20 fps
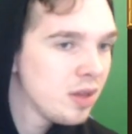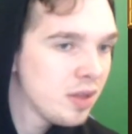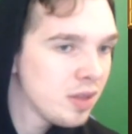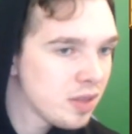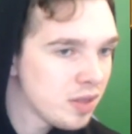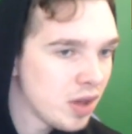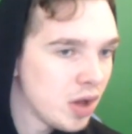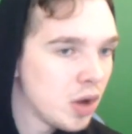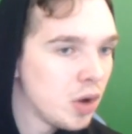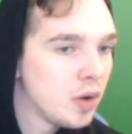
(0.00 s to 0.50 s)

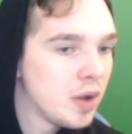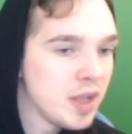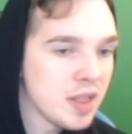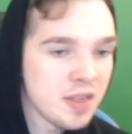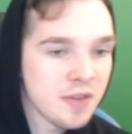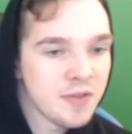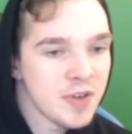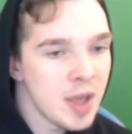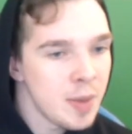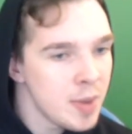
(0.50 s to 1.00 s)
So
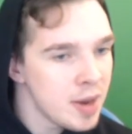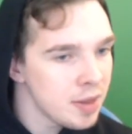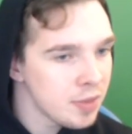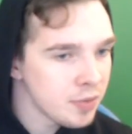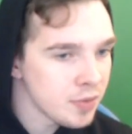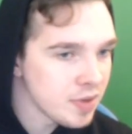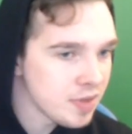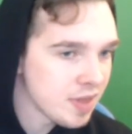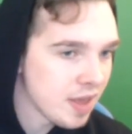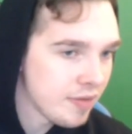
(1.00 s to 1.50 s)
it's a 5-mana
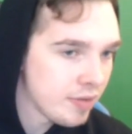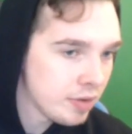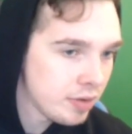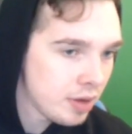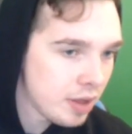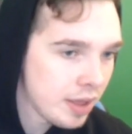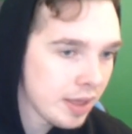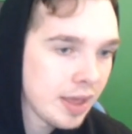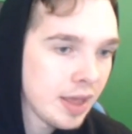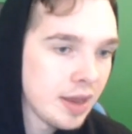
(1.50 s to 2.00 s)

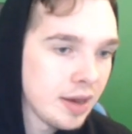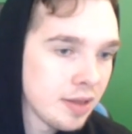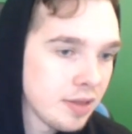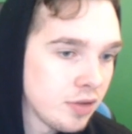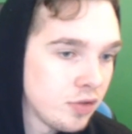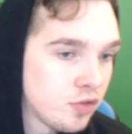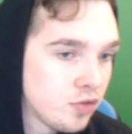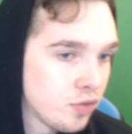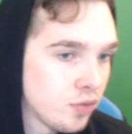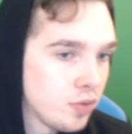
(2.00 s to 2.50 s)
3/7, and it's
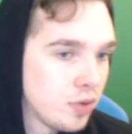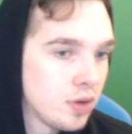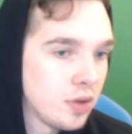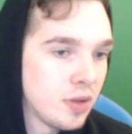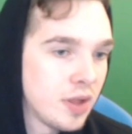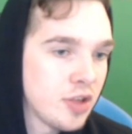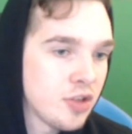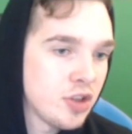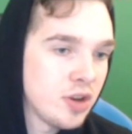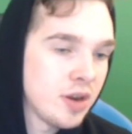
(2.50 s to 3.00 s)
a Druid
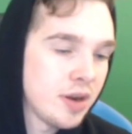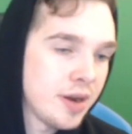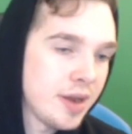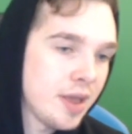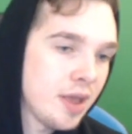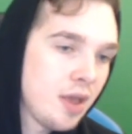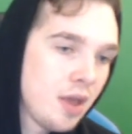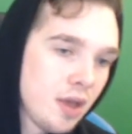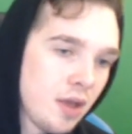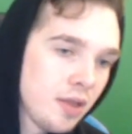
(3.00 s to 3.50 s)
Legendary.